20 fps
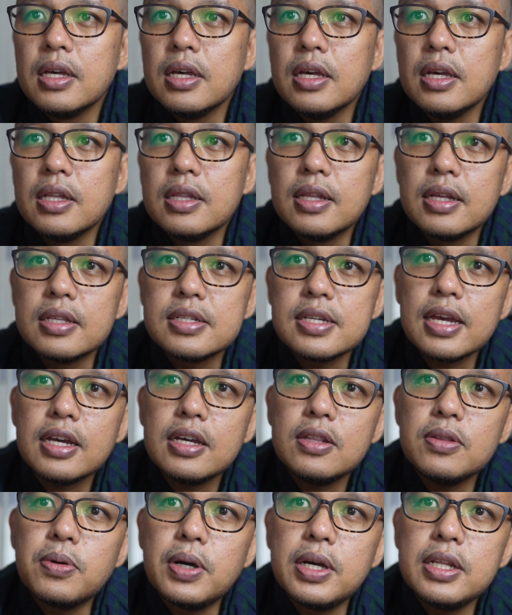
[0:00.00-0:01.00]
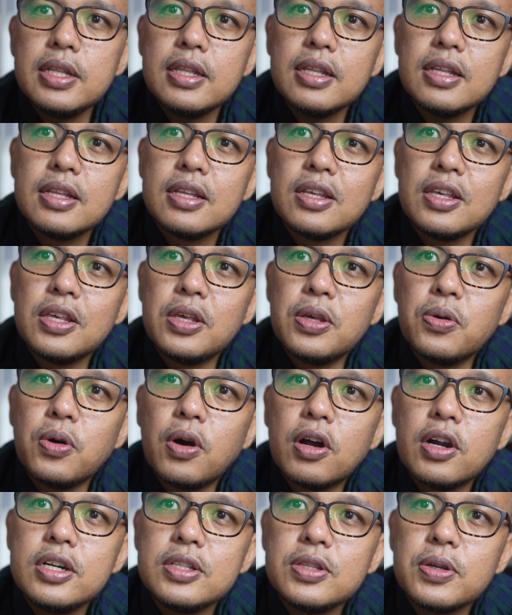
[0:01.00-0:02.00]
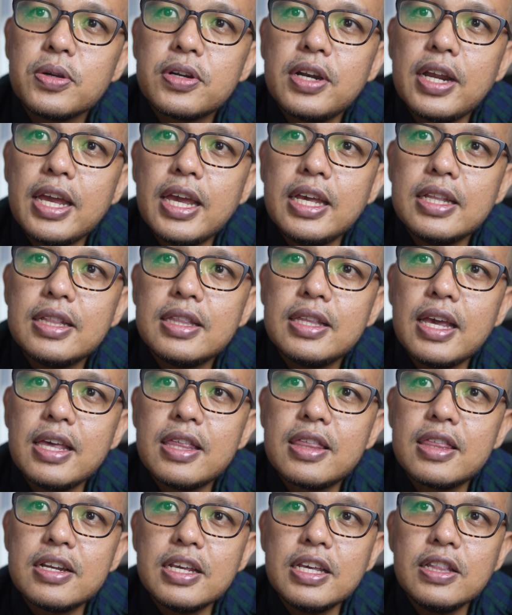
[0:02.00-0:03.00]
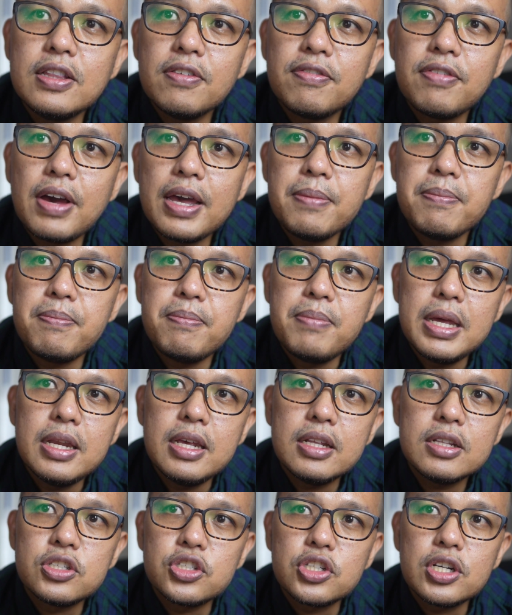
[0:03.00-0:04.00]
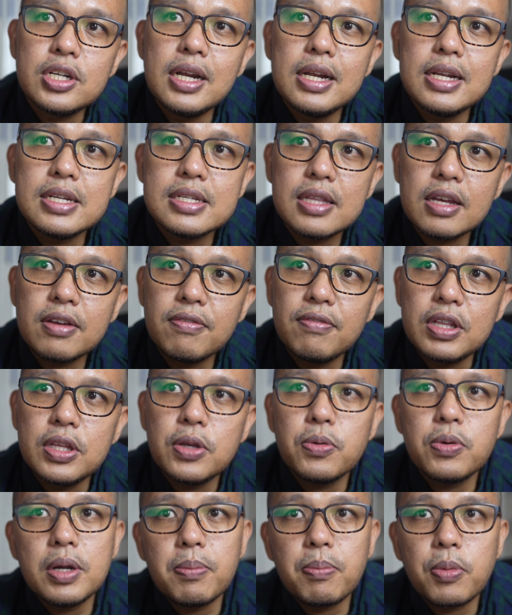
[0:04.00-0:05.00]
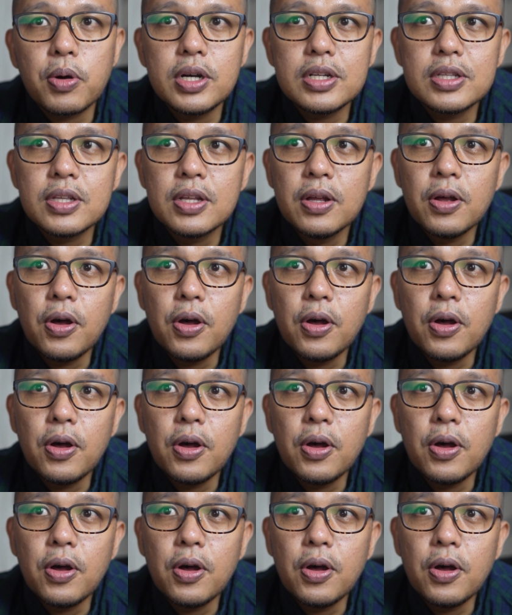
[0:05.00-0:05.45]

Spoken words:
In the second one, you are to create a 3 to 5 minute journalistic video report